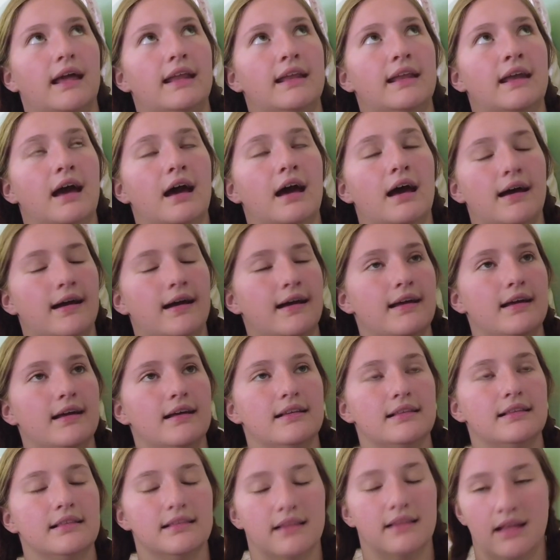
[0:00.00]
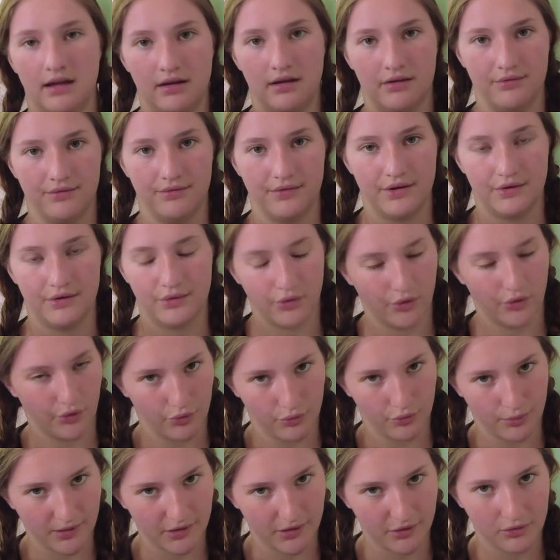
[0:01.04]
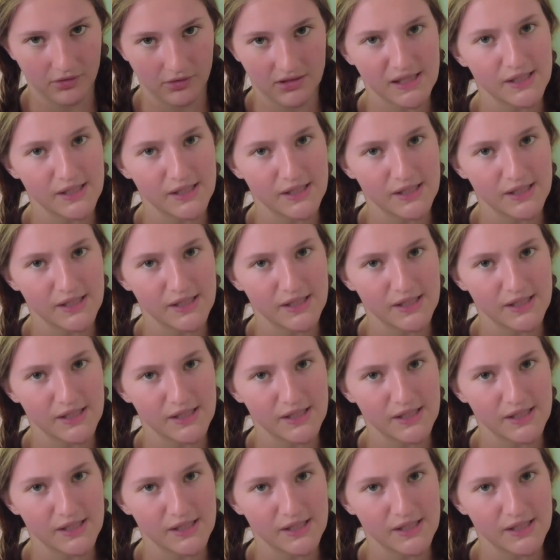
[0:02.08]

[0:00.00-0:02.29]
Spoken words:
And I love a Coke Bottle